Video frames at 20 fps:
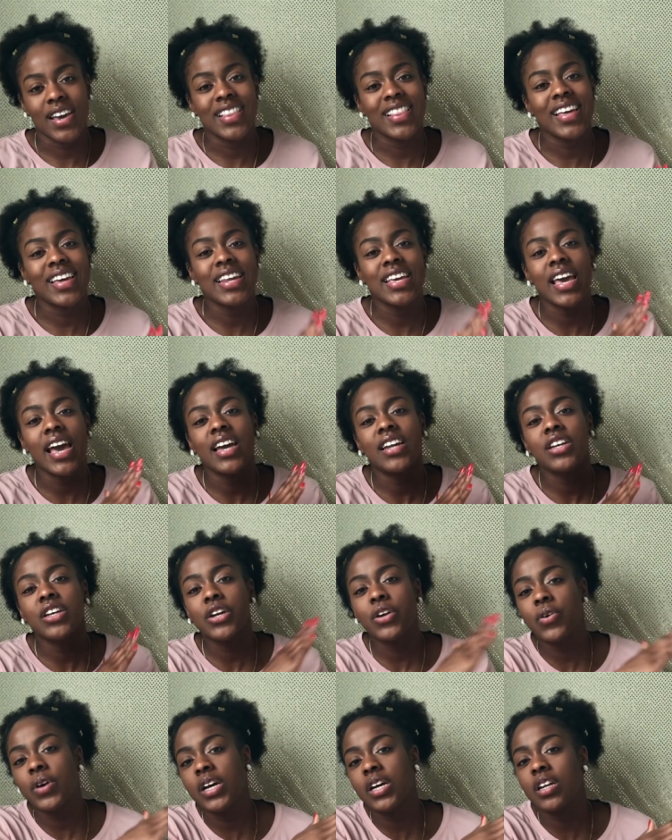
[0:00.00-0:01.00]
And then
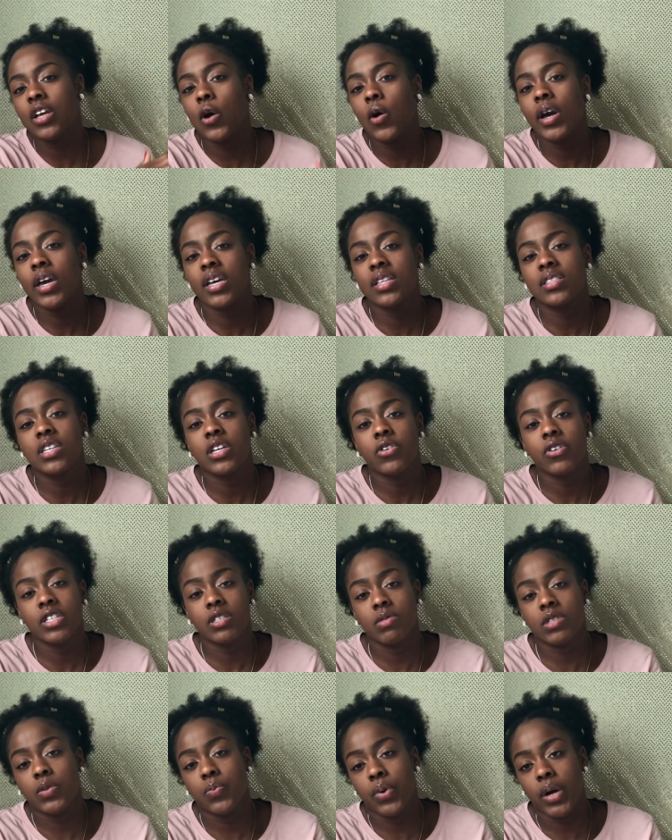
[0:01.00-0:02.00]
endocrine going into
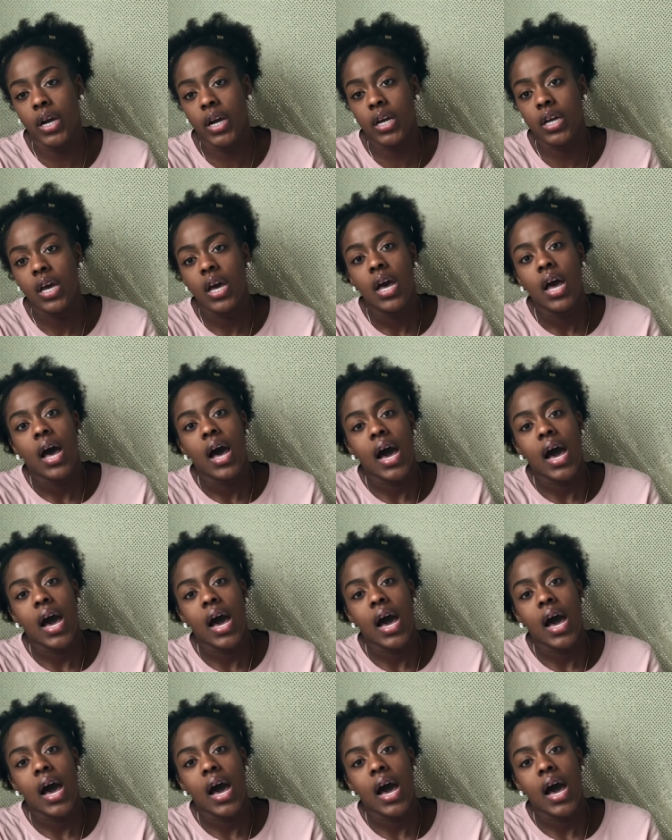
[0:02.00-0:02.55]
Christmas break,